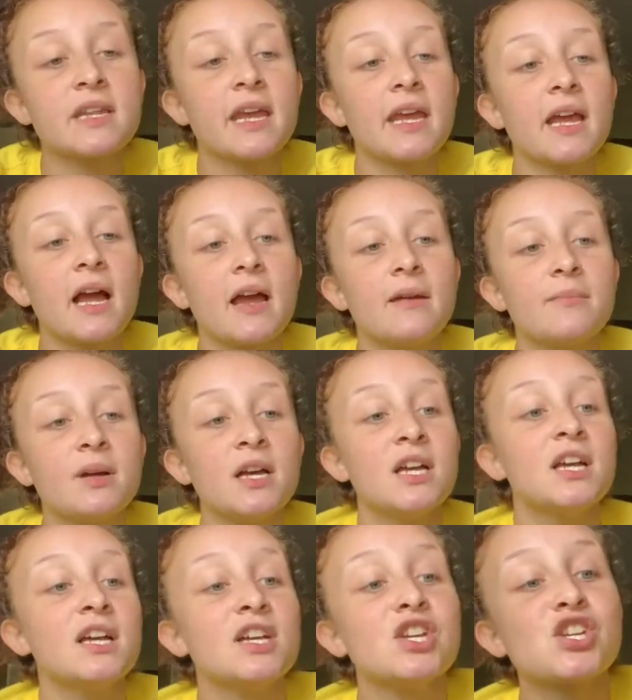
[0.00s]
Today, I'm
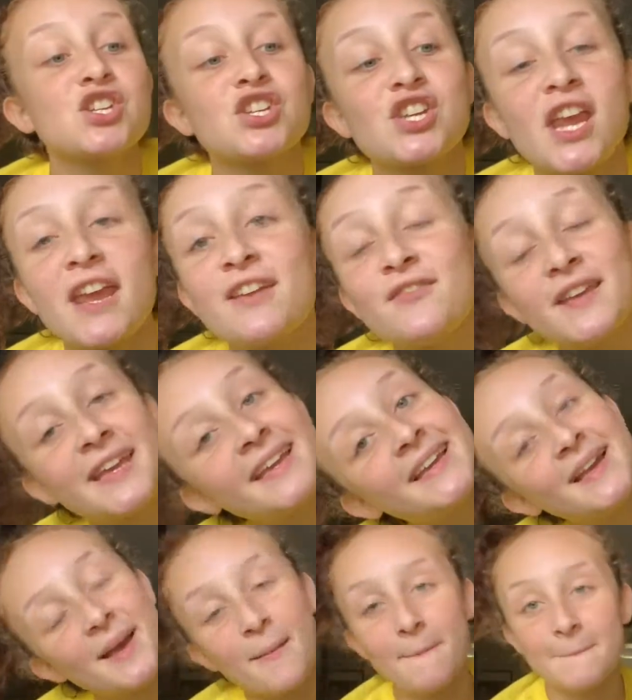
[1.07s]

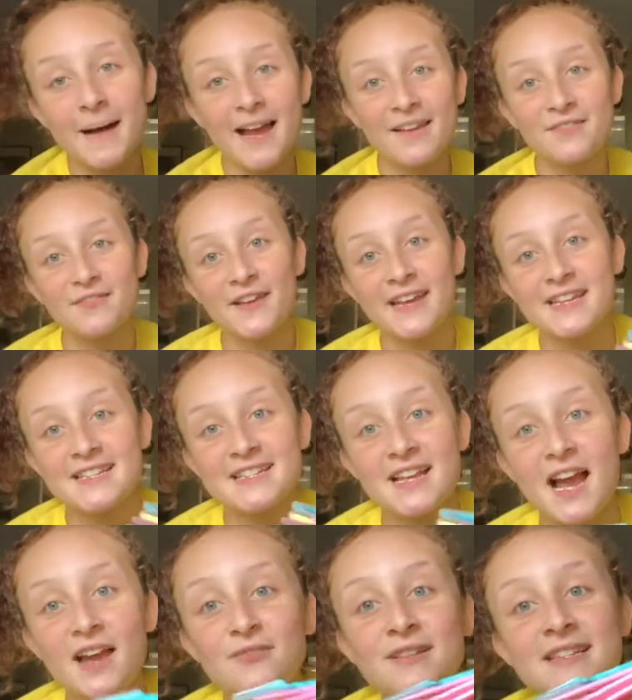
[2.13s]
shaving my face.
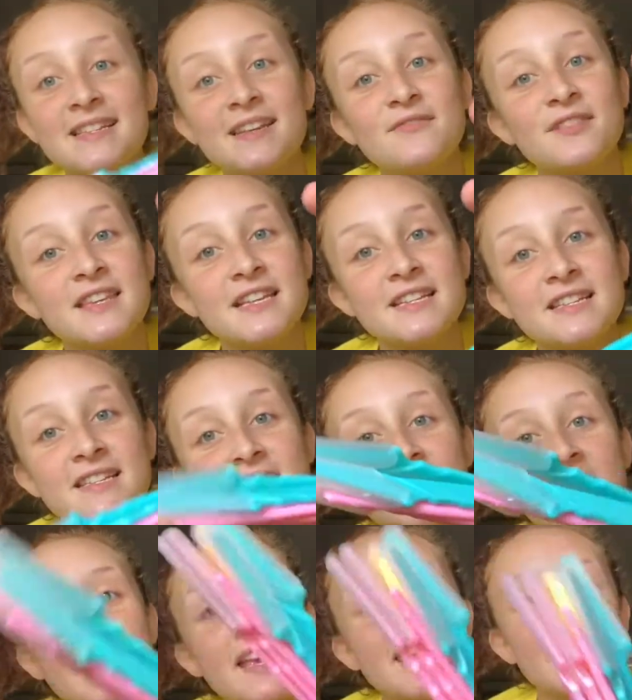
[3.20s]
I received this
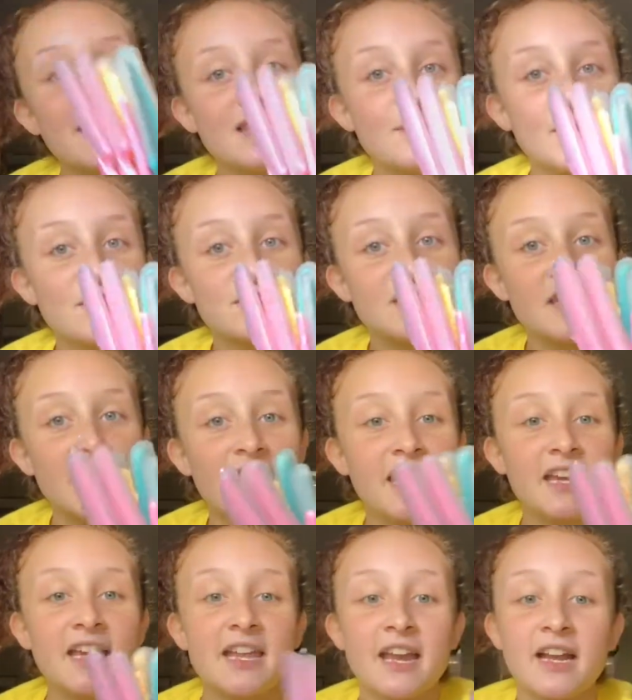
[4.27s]
in the mail
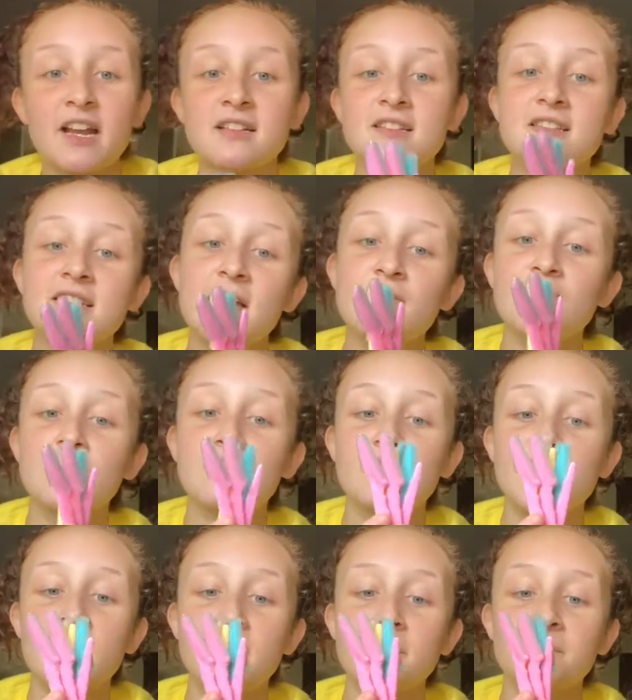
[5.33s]
today and I got 7 of
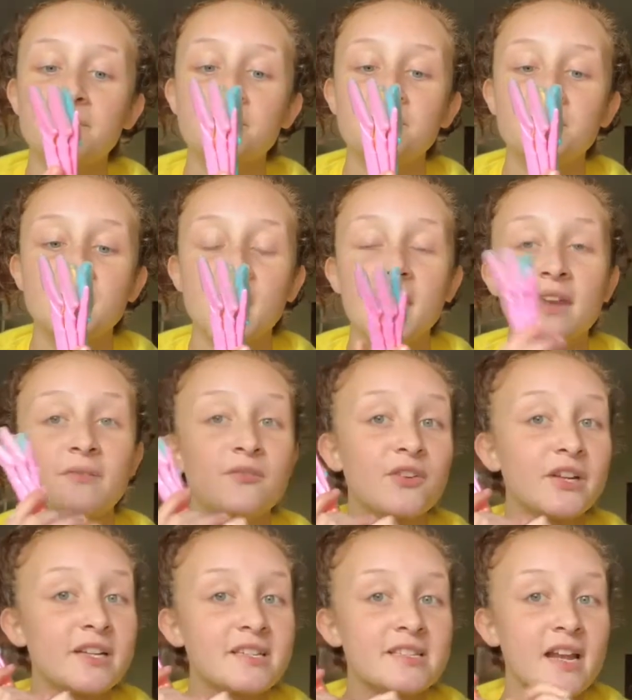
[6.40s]
them and I'm
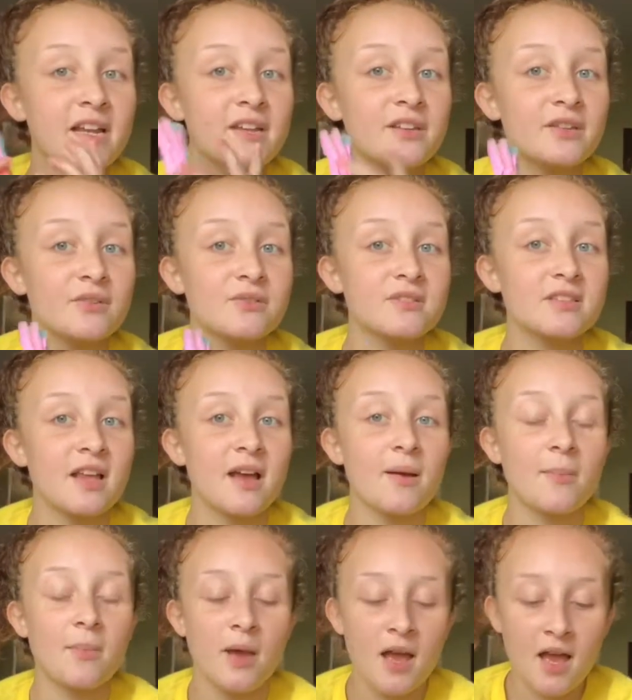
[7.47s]
very excited to use
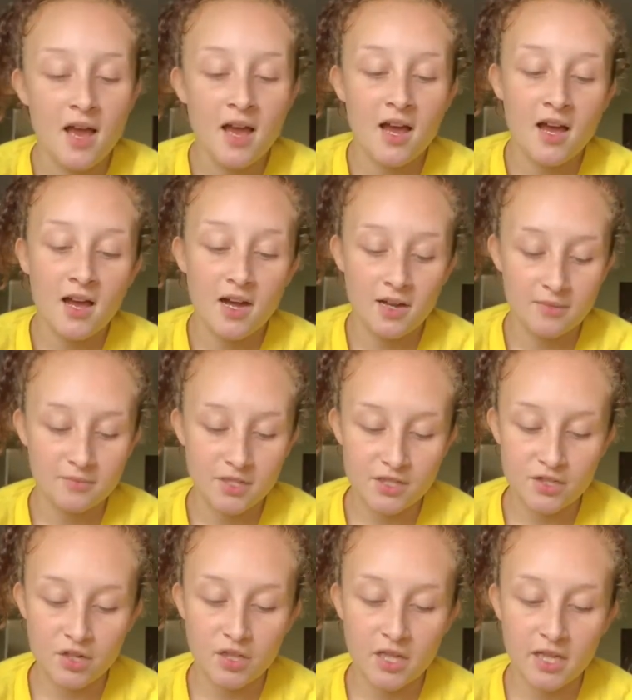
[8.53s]
them.
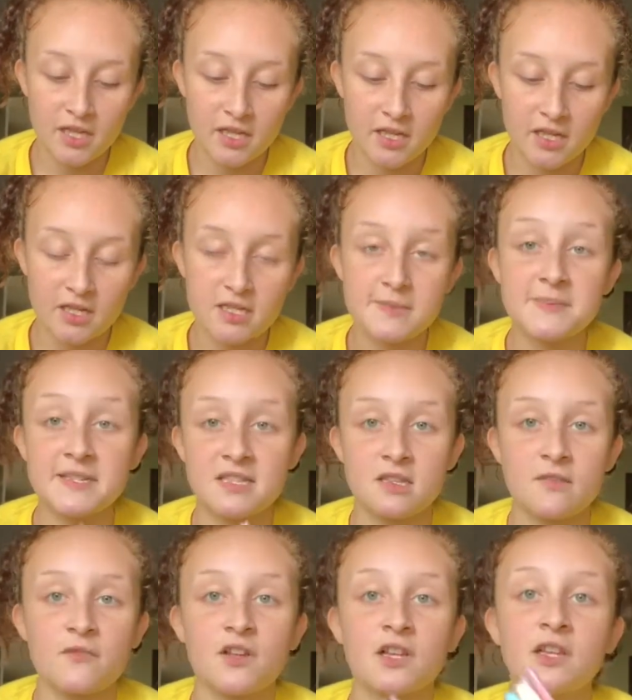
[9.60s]
These are like
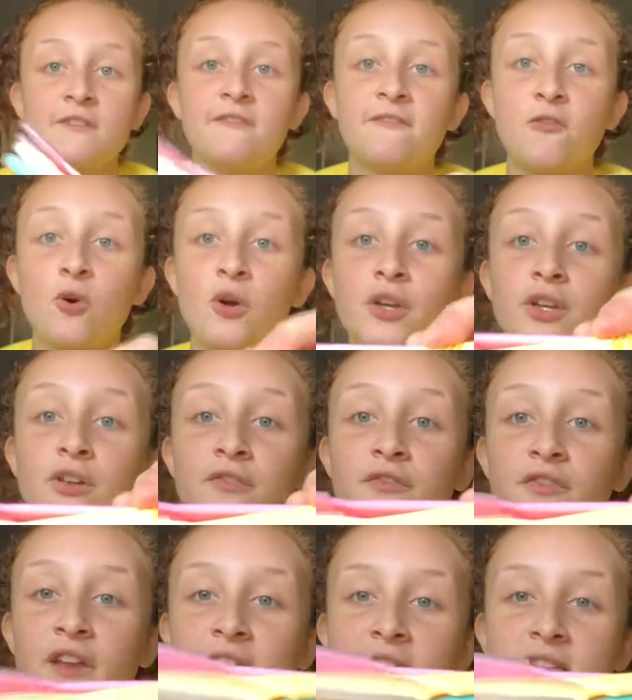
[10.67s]
specifically for your
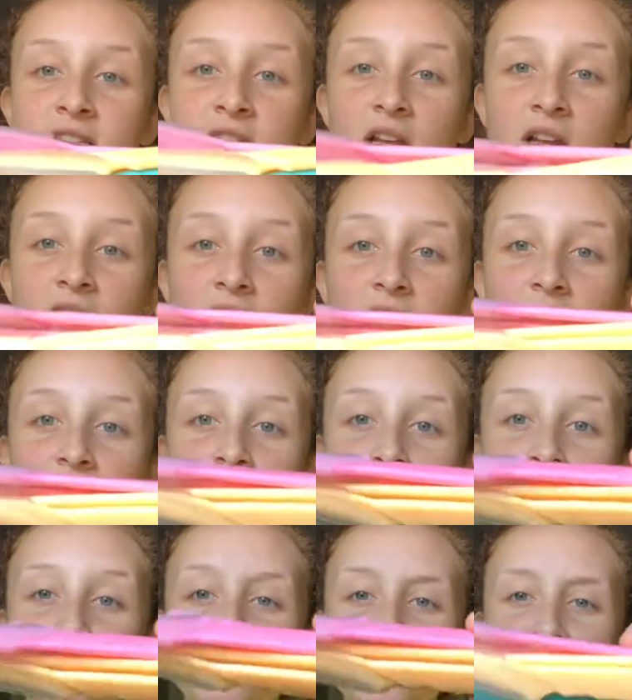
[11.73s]
face.
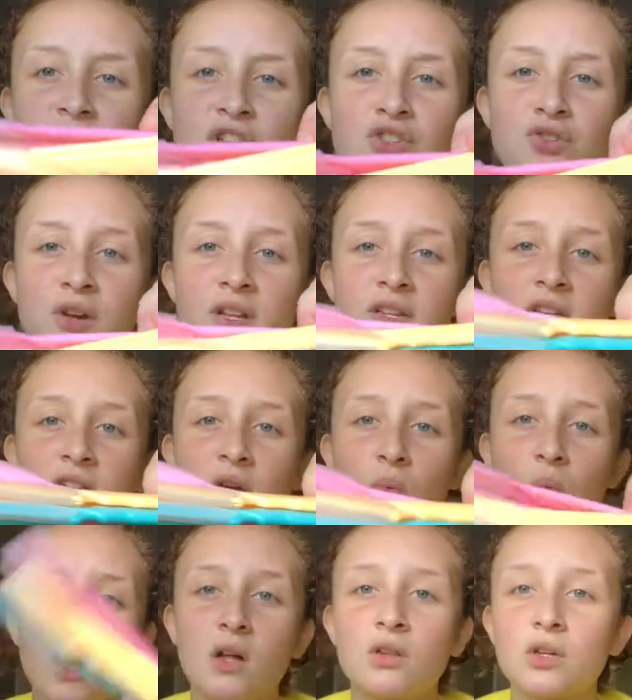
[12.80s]
It was kind of trending a
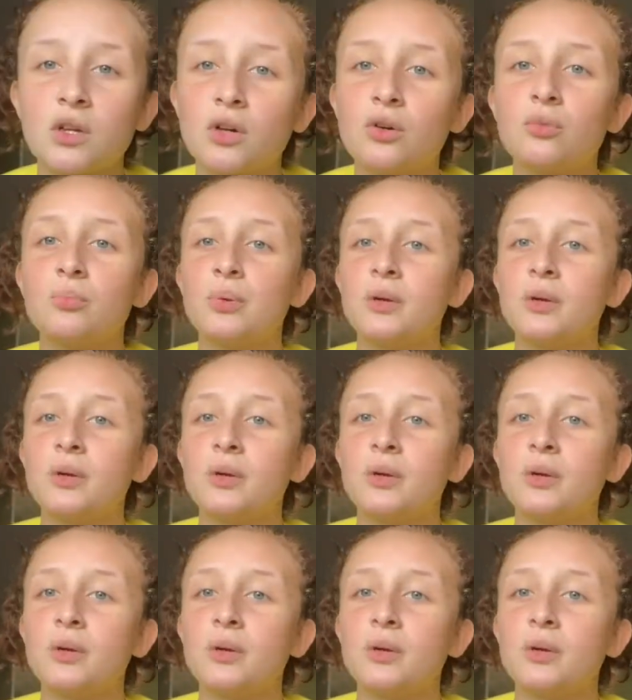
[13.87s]
while ago,